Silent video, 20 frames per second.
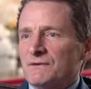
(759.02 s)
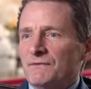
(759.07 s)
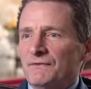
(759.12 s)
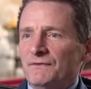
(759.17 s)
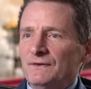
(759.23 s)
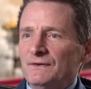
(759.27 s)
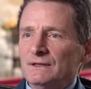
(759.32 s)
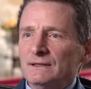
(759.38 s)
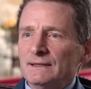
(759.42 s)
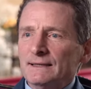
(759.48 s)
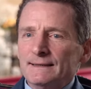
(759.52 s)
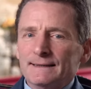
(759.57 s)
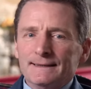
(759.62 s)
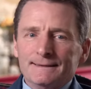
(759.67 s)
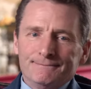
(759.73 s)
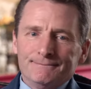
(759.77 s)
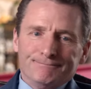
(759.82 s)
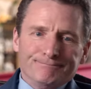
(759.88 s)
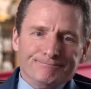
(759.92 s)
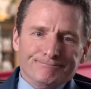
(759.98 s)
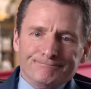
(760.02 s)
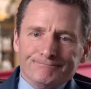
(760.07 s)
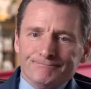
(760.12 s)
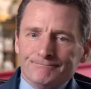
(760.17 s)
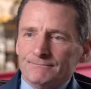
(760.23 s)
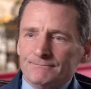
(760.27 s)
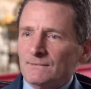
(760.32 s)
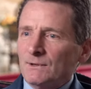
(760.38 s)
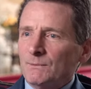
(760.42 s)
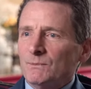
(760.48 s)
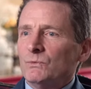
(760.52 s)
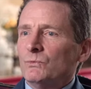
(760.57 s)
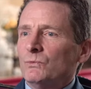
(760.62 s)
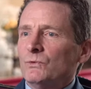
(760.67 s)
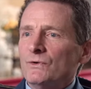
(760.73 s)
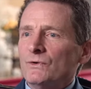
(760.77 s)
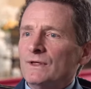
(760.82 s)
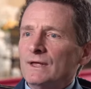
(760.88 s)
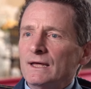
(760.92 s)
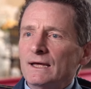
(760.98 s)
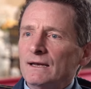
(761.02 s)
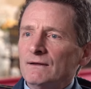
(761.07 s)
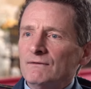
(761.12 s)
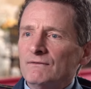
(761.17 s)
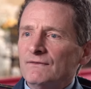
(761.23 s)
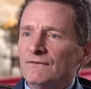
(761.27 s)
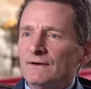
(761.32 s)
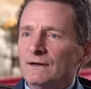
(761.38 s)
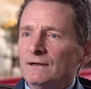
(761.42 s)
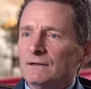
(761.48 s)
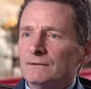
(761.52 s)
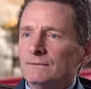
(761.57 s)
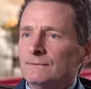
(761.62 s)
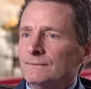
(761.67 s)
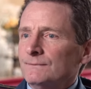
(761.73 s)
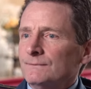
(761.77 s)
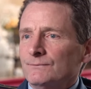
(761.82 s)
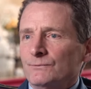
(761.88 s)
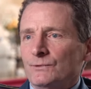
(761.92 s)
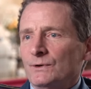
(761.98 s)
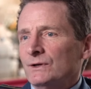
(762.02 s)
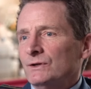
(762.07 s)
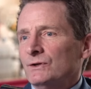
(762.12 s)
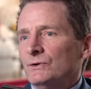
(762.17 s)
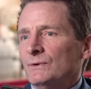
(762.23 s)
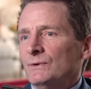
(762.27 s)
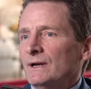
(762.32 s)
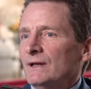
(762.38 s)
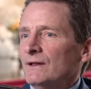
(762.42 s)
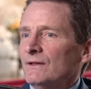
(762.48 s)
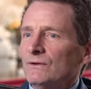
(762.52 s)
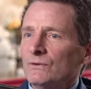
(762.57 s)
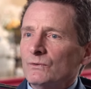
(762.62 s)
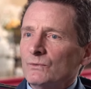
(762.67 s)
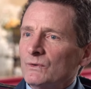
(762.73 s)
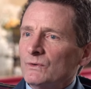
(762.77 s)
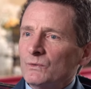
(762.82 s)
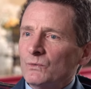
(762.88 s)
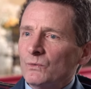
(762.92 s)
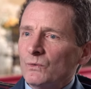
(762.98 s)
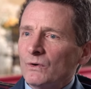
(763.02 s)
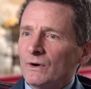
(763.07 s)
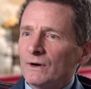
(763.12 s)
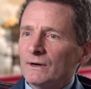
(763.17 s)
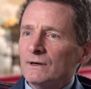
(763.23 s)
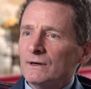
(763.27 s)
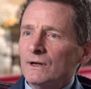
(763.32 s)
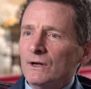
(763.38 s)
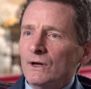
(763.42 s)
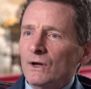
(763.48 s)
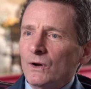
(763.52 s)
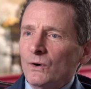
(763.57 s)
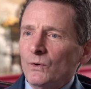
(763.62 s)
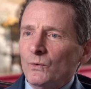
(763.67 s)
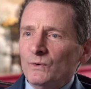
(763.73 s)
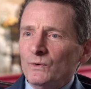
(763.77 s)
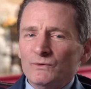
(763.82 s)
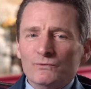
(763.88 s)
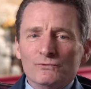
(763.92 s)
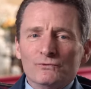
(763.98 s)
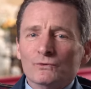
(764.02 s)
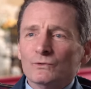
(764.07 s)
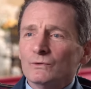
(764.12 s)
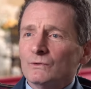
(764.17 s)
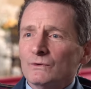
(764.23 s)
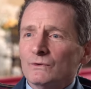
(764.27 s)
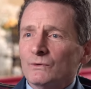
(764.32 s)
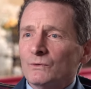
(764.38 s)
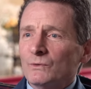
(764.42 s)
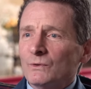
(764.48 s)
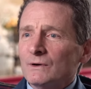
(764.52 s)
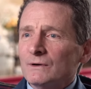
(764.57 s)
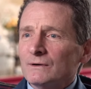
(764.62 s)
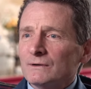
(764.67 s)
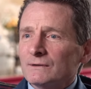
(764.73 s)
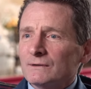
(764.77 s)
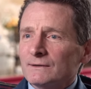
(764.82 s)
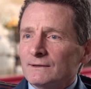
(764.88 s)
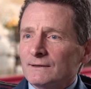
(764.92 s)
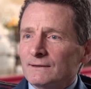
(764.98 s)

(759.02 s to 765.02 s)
the feeling that um, we're the NFL. We can do anything we want. We rule the world.